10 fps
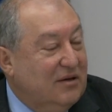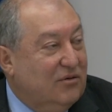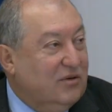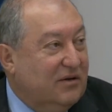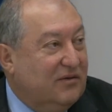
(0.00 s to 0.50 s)

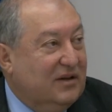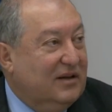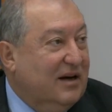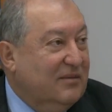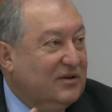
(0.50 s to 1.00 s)
through
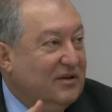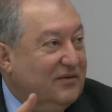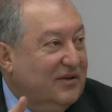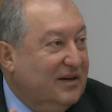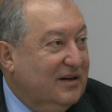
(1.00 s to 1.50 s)
different types
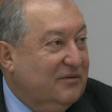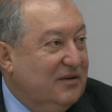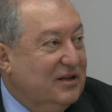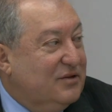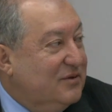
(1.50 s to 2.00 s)
of uh,
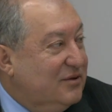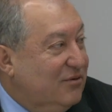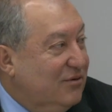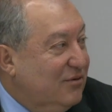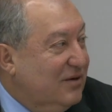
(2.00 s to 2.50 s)
arrangements
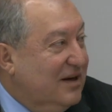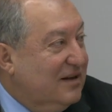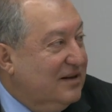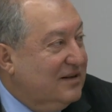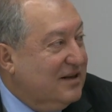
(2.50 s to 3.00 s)
to look
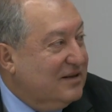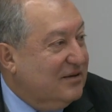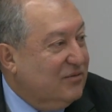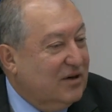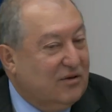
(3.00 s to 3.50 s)
at it, does
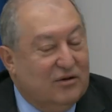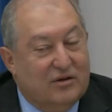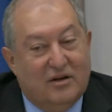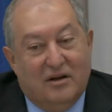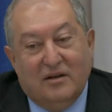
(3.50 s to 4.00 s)
it work
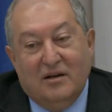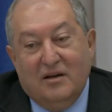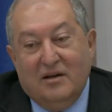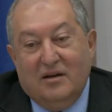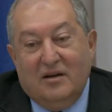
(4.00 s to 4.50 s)
or not?
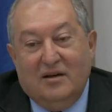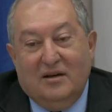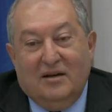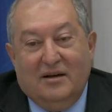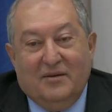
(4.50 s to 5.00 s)
They're
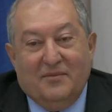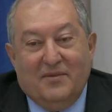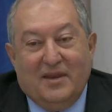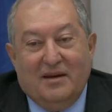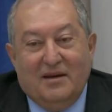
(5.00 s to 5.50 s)
still there.
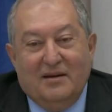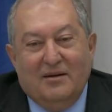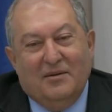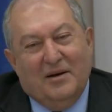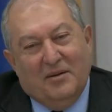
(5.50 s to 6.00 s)

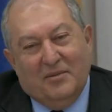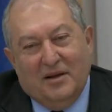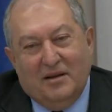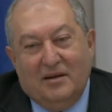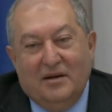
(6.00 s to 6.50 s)
Yeah,
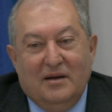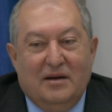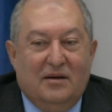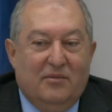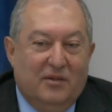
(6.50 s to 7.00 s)
but
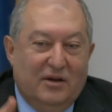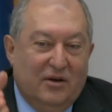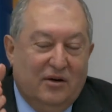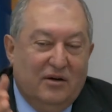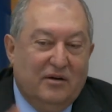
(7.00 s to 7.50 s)
but
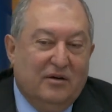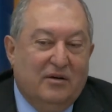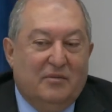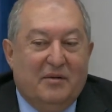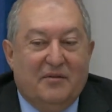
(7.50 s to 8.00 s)
you're
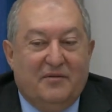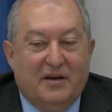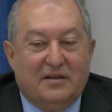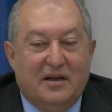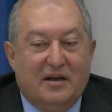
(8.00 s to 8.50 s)
you're about
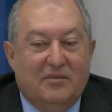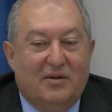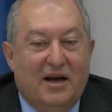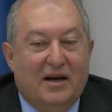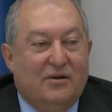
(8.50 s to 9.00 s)
fixing a
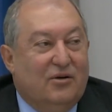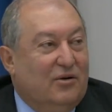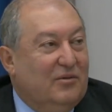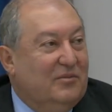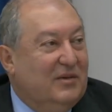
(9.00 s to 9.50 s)
black
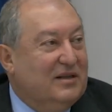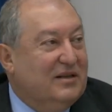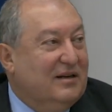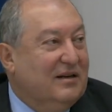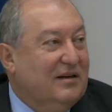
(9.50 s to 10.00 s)
hole,
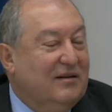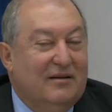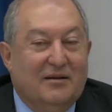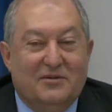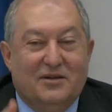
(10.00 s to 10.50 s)
basically
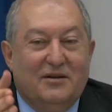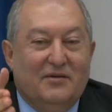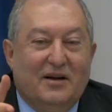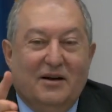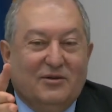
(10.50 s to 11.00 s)

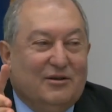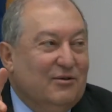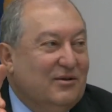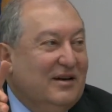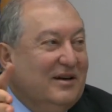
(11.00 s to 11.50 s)
observing. I was
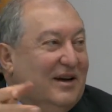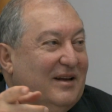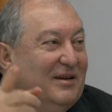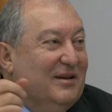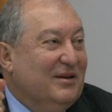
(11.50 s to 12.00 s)
looking
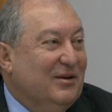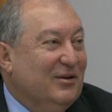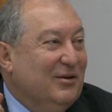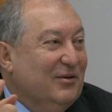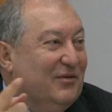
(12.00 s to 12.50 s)
at
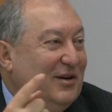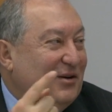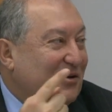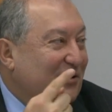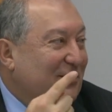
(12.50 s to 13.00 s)
your, your
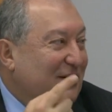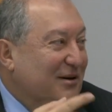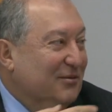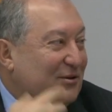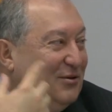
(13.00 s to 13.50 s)
video
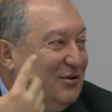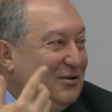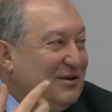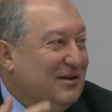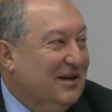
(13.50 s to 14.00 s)
yeah. which
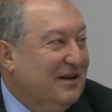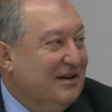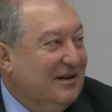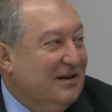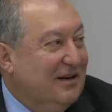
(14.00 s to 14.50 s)
shows
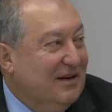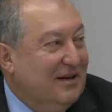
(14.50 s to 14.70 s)
clearly